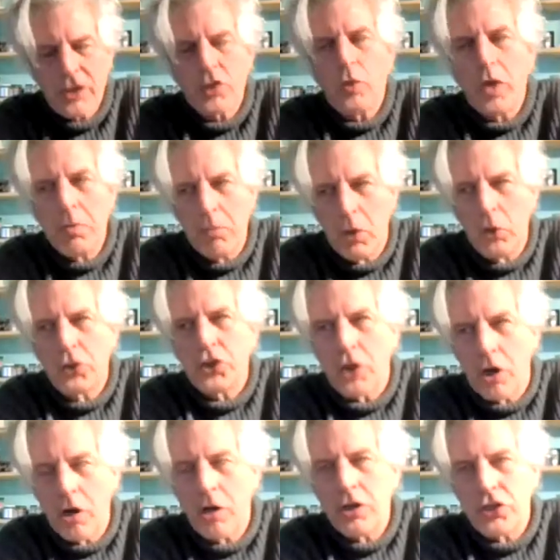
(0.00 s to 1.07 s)
the way most
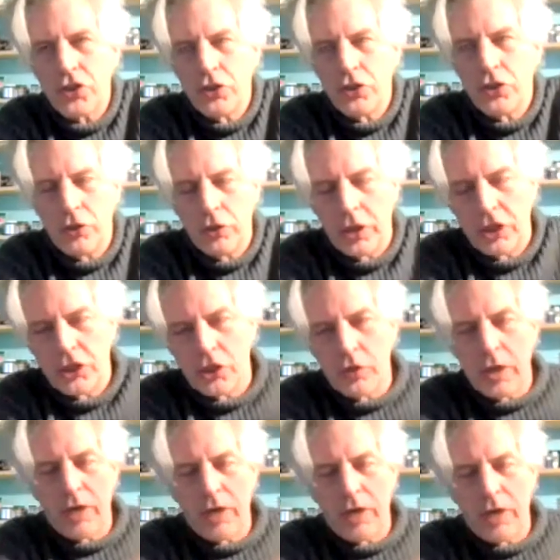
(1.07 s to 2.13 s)
artists do this. You
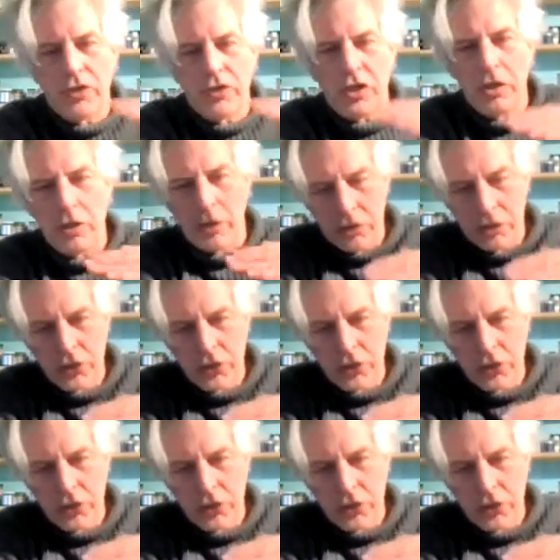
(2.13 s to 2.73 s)
have tiers.